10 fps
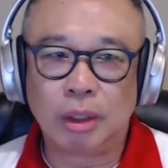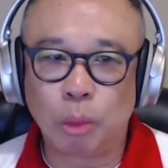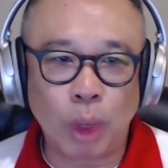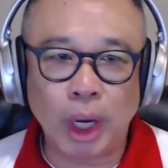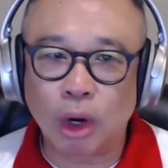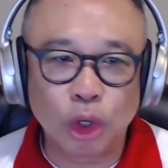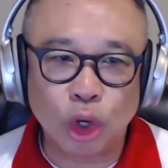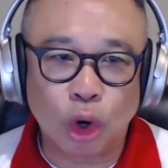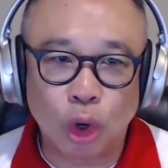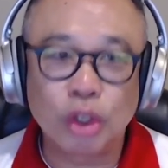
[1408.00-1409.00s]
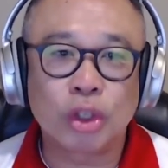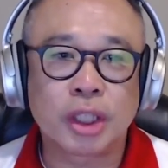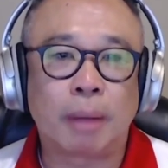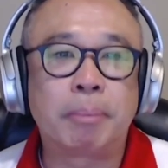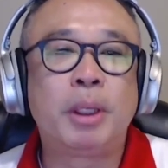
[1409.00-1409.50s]
where are all your
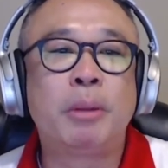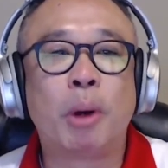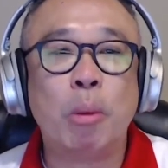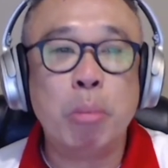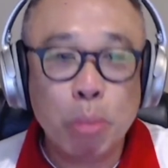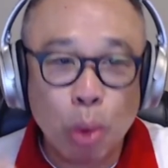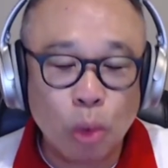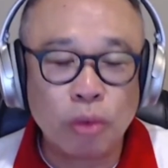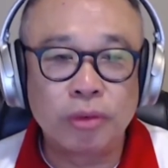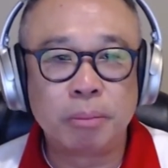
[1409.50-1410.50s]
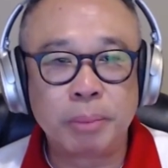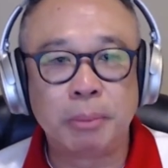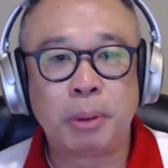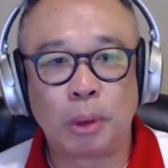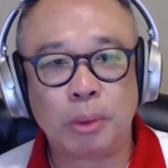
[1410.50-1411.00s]
stuff? People
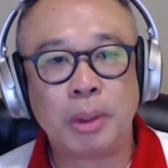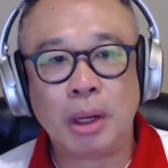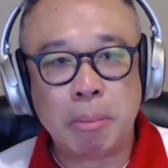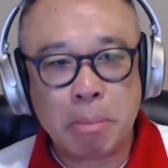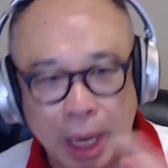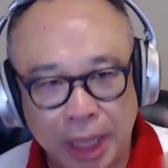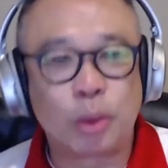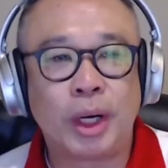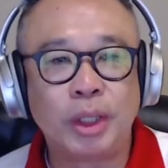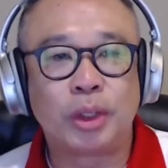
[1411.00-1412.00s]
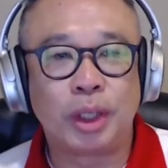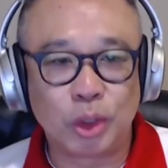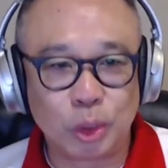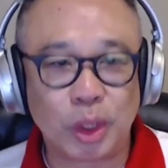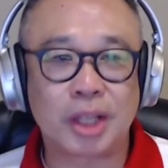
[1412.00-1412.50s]
migrate to
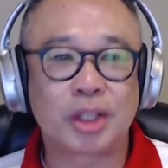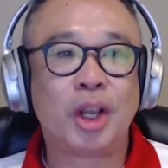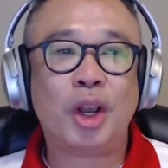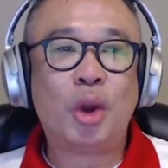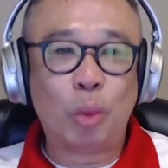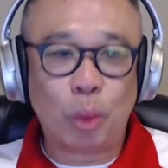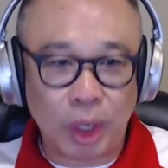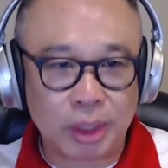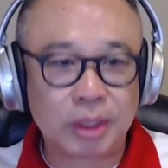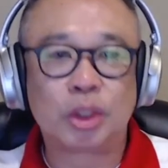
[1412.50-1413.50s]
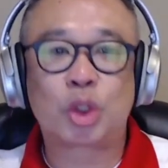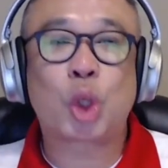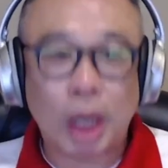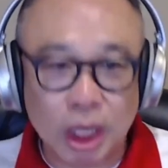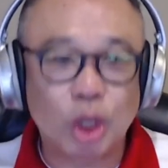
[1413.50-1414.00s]
the US with
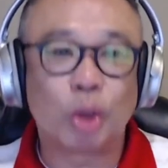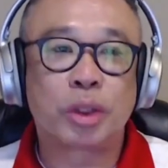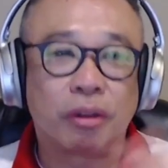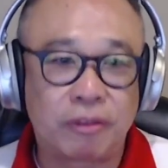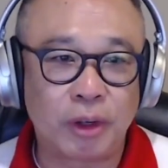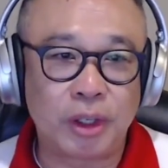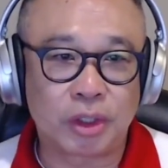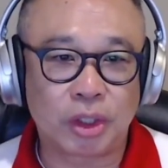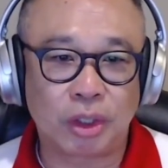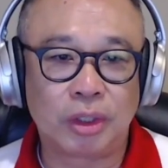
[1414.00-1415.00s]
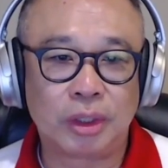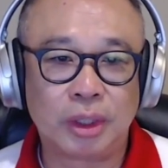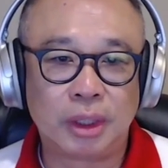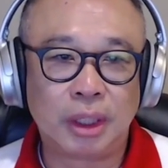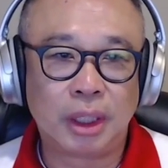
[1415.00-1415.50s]
truckloads of furniture.
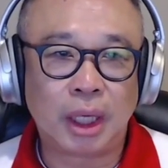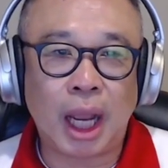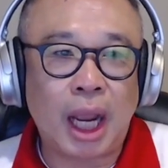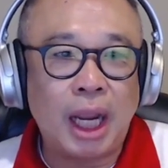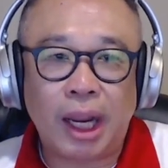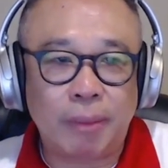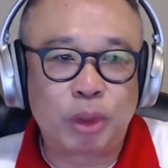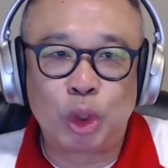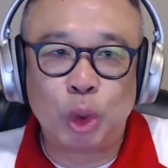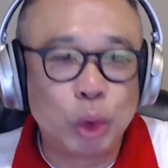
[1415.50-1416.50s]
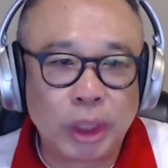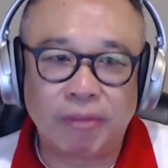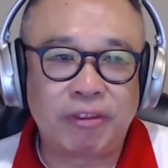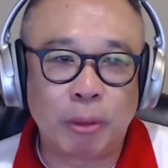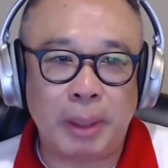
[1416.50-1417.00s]
I have 2
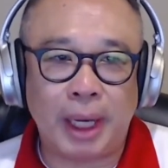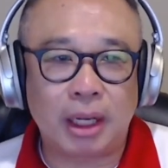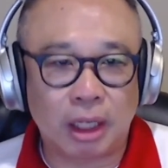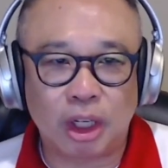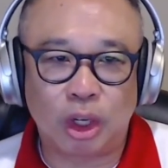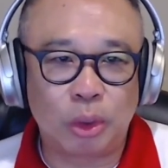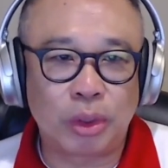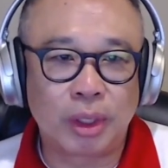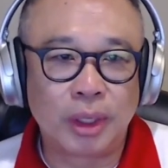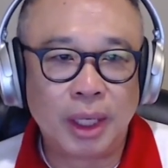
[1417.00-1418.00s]
duffel bag of clothes